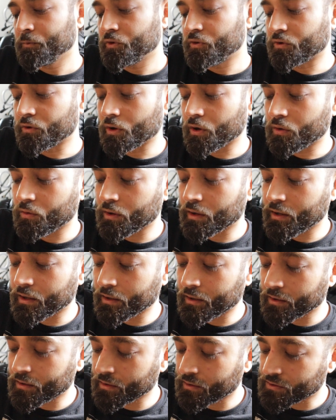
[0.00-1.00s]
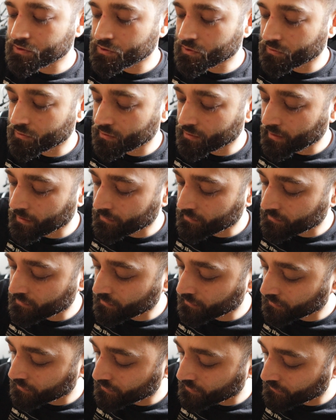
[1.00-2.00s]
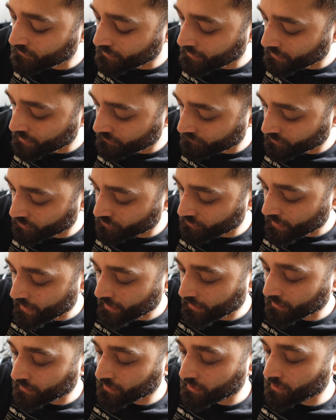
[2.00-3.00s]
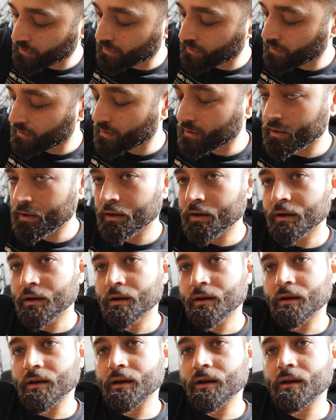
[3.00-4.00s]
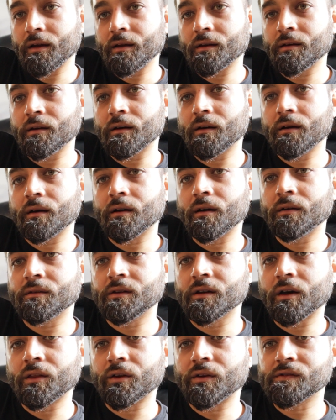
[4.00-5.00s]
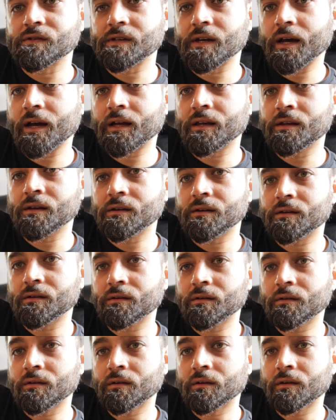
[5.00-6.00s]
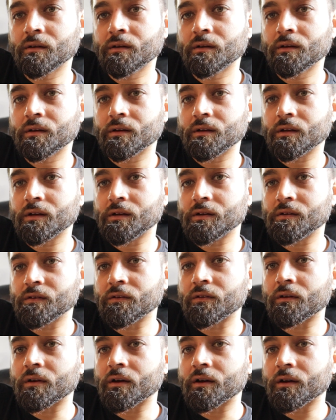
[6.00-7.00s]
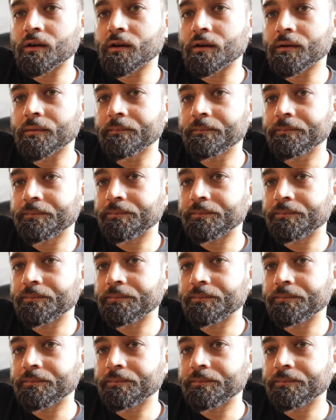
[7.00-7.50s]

So it shows a nice little design of a dragon here, and on the other side is the